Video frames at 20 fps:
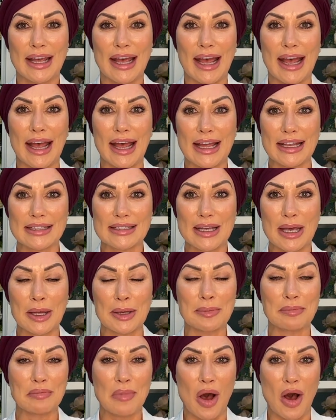and
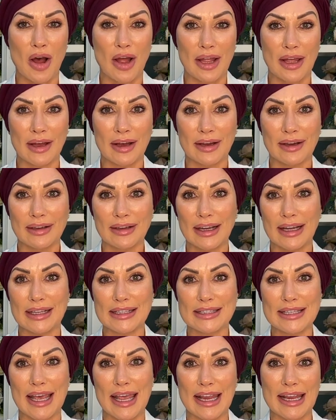admire
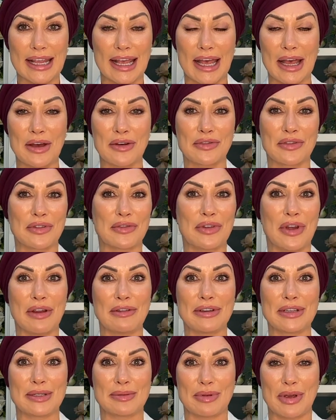and take out for
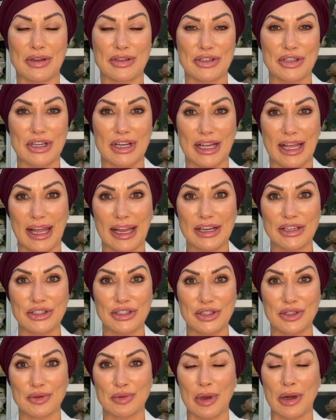very special
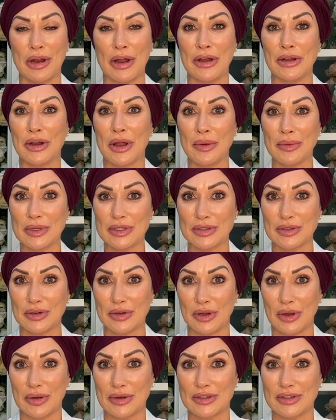occasions when I know it's
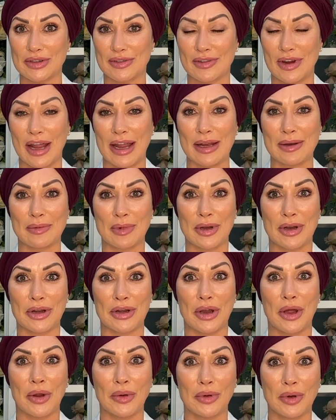not going to rain, when I
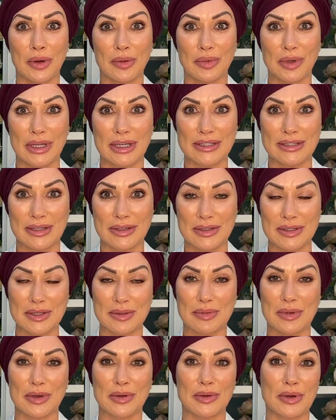know nobody's going to
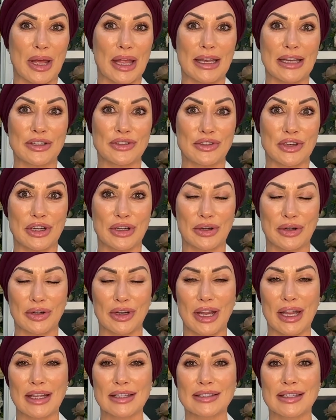spill any drink on
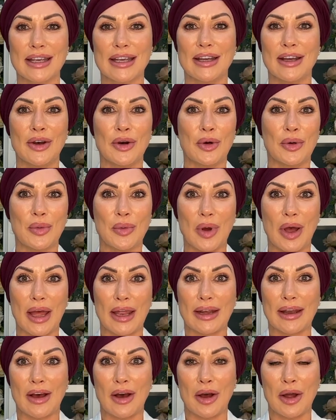it, or
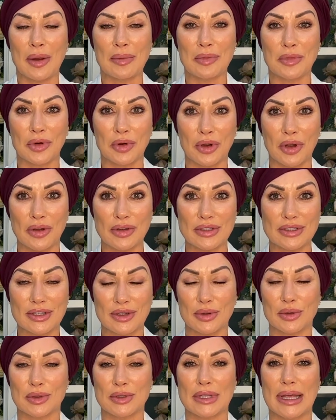when I'm not going to
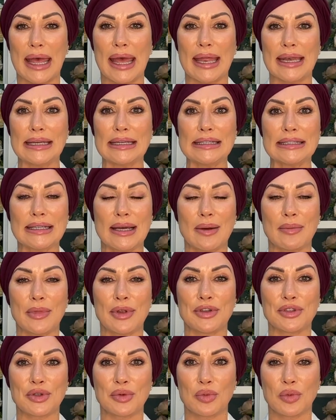cause it any
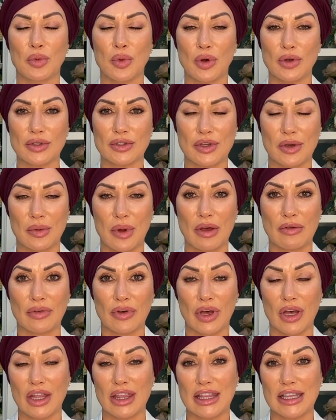damage
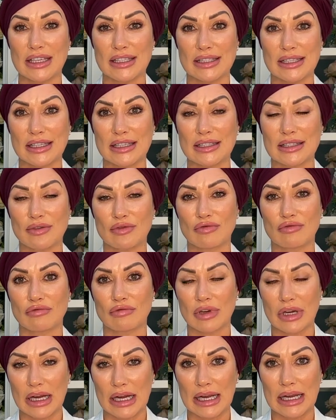whatsoever. This is
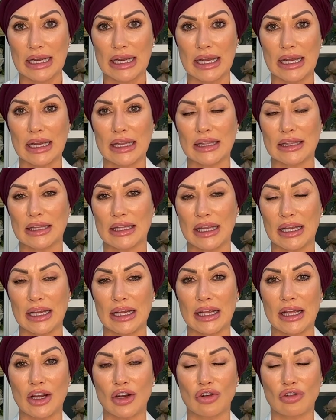really
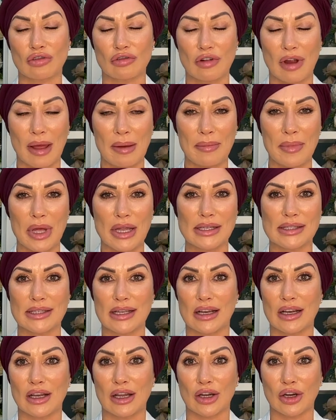the creme
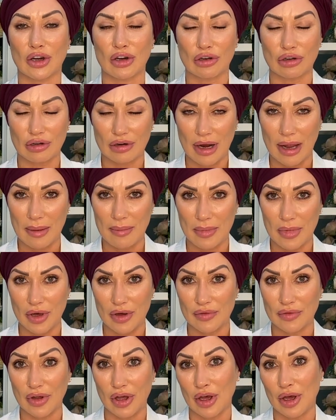de la creme
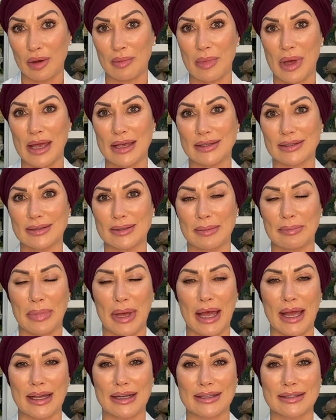of Hermes
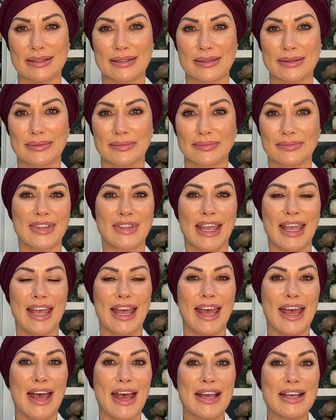bags.
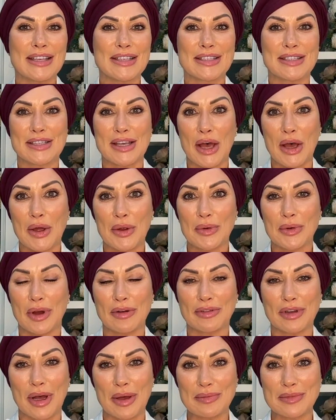So
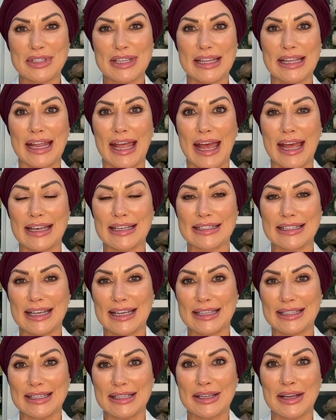I've come to the end.
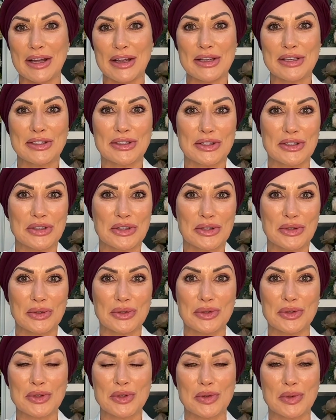It's a nice short
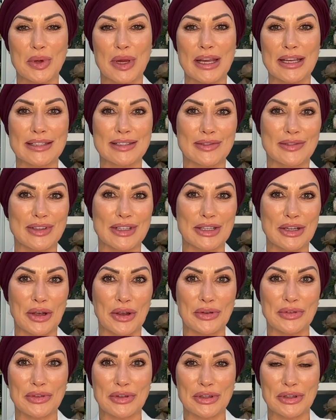and sweet
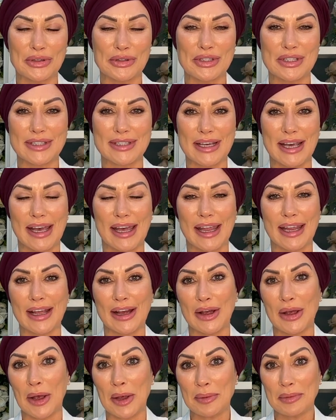video for you today.
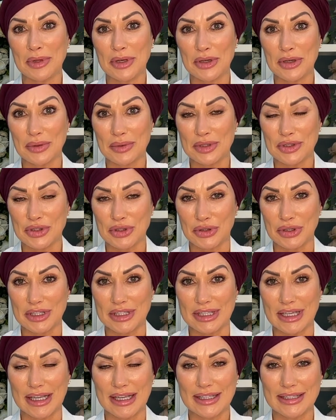I hope that you
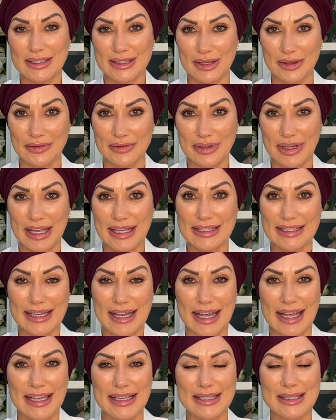enjoyed it. Don't forget to
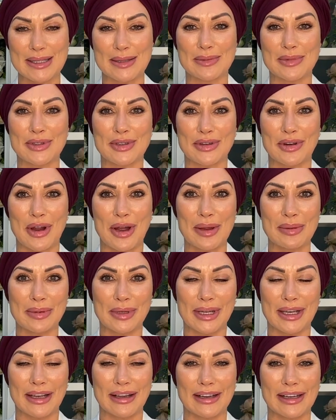hit subscribe,
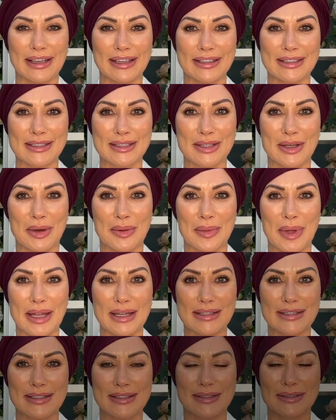like and
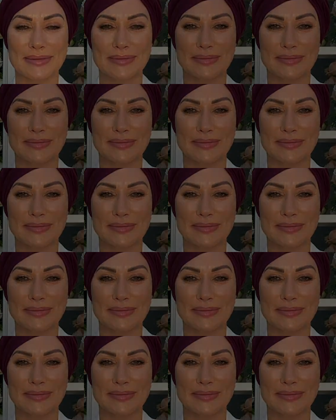comment.